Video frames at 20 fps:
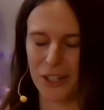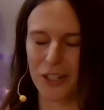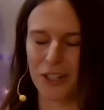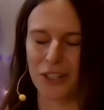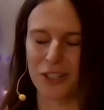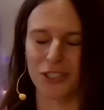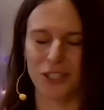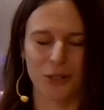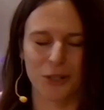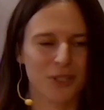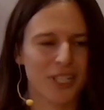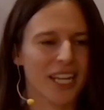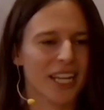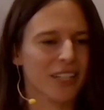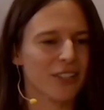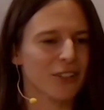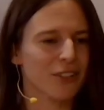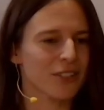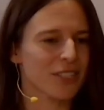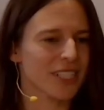So
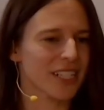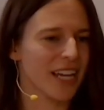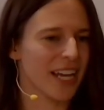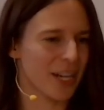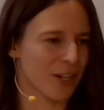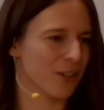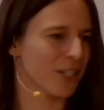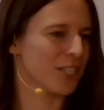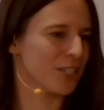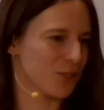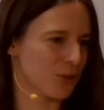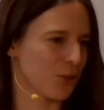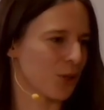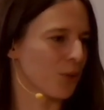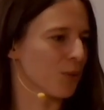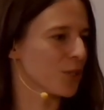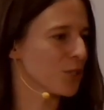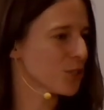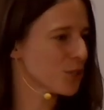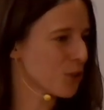Taylor's Eras Tour
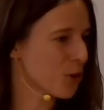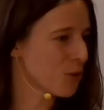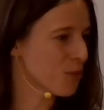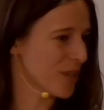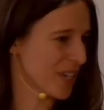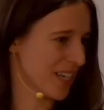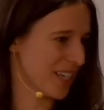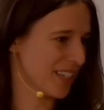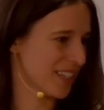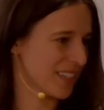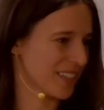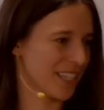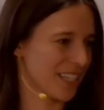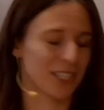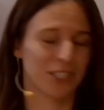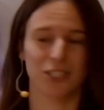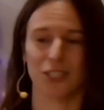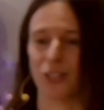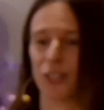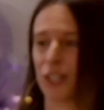was so big that
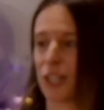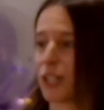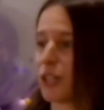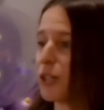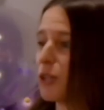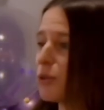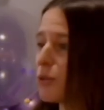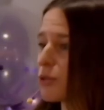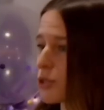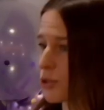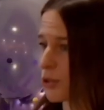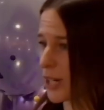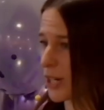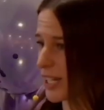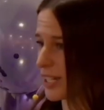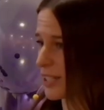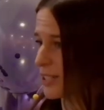it started a new trend